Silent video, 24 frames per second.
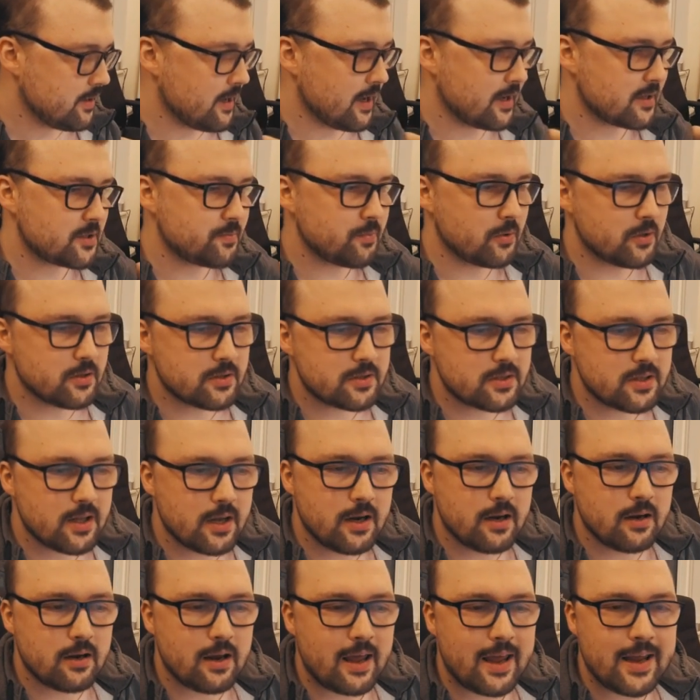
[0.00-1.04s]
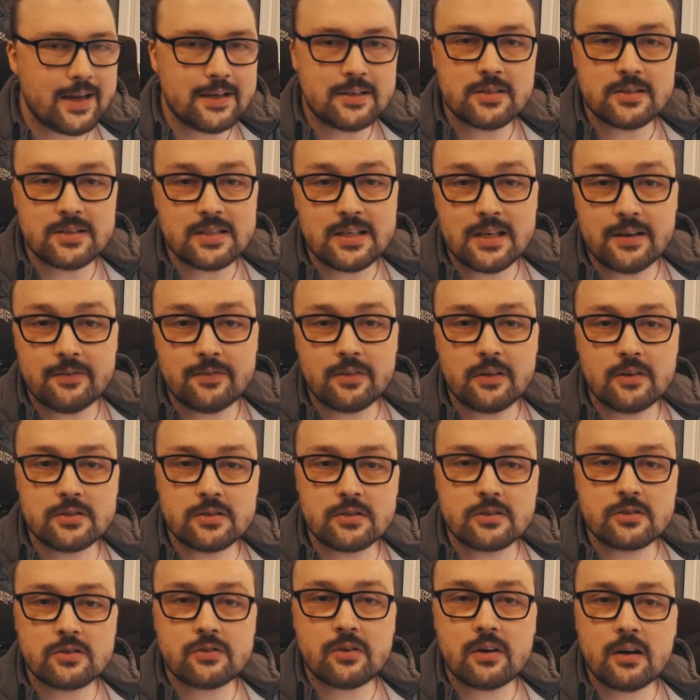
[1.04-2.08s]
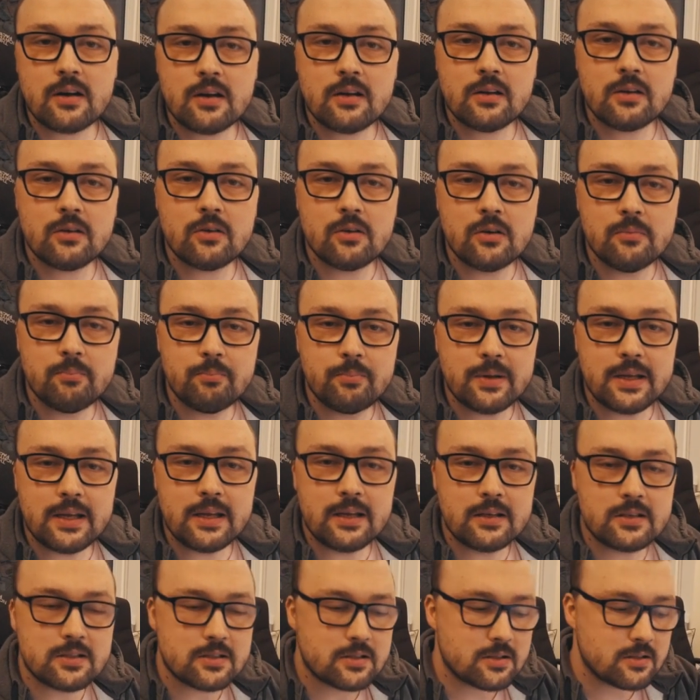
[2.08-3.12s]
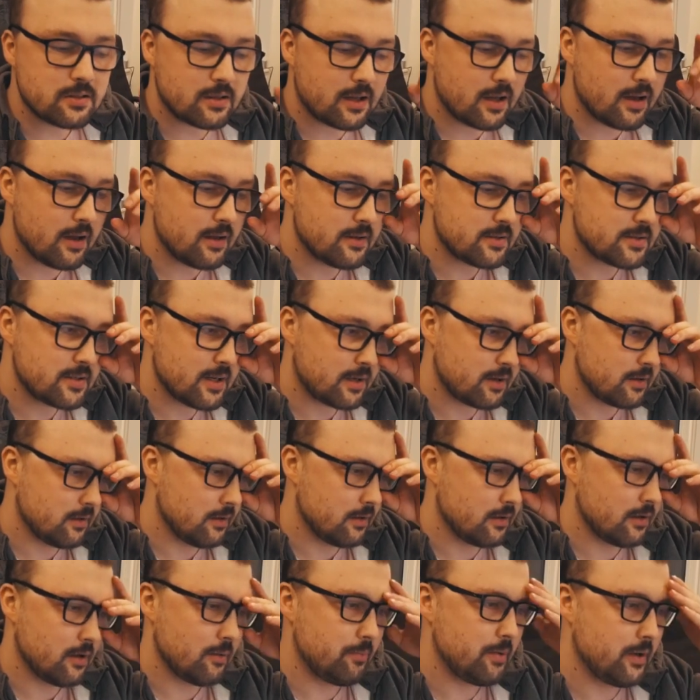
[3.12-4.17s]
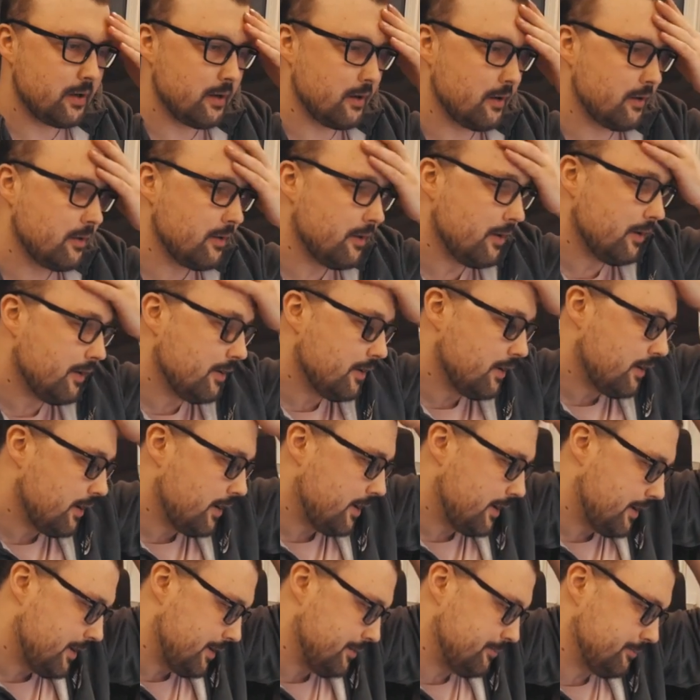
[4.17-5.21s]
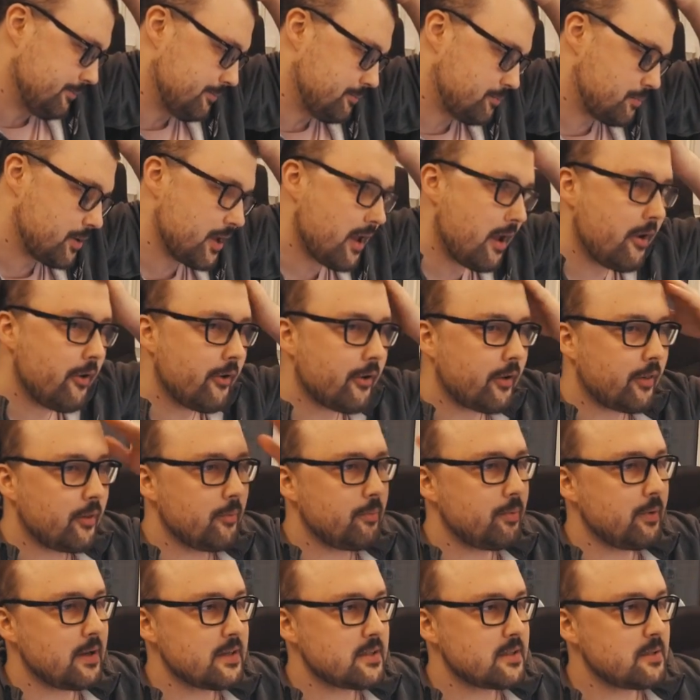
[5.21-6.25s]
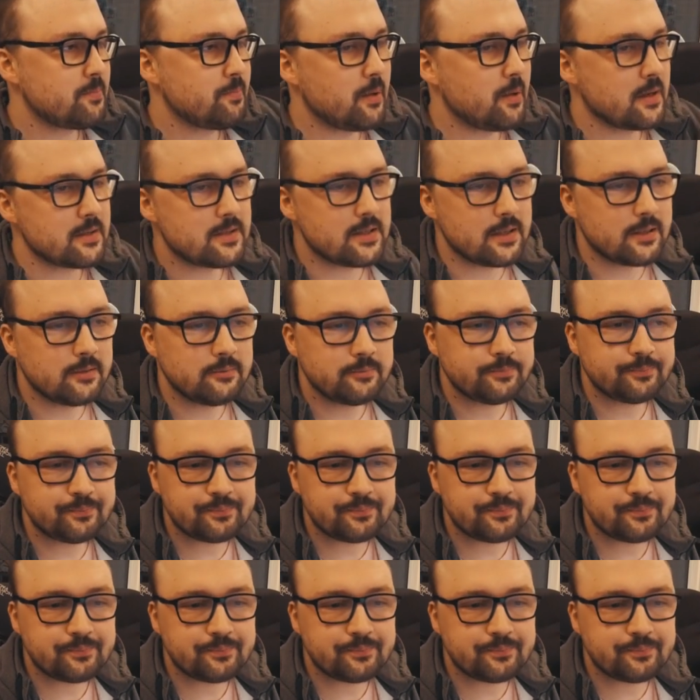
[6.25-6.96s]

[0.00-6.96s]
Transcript: experts there, A, to see if there's a trial, and B, just to get a second opinion. But yeah, look, the place is buzzing.